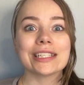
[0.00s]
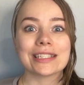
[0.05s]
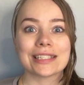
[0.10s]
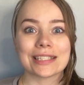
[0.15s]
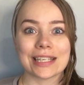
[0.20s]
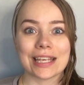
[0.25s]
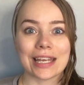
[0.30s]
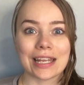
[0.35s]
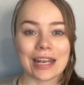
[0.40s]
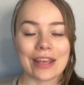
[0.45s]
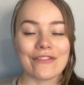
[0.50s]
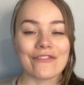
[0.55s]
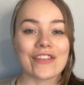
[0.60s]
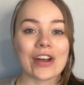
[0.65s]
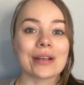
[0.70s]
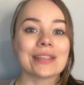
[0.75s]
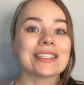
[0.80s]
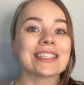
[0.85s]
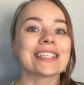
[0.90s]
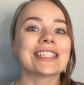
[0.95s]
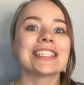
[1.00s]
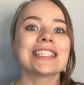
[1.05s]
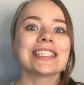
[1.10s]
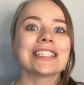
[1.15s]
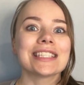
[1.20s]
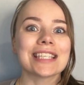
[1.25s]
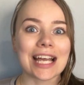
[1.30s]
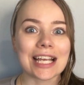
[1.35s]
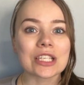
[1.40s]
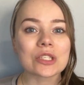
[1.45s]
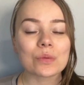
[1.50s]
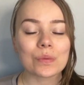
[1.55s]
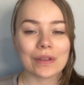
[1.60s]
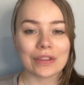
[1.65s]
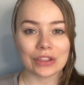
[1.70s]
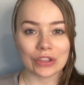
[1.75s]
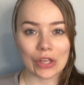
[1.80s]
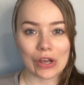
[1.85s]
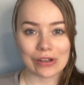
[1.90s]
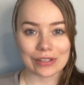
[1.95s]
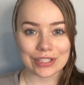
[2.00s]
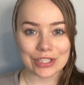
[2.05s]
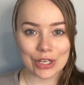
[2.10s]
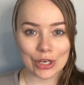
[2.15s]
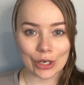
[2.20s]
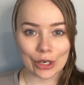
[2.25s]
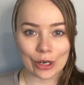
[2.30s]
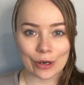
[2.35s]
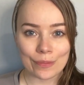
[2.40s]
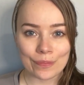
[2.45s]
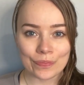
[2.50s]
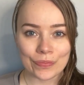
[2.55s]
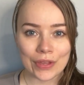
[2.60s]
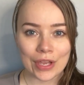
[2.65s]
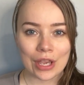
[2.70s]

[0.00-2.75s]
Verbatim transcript: did and found success with long term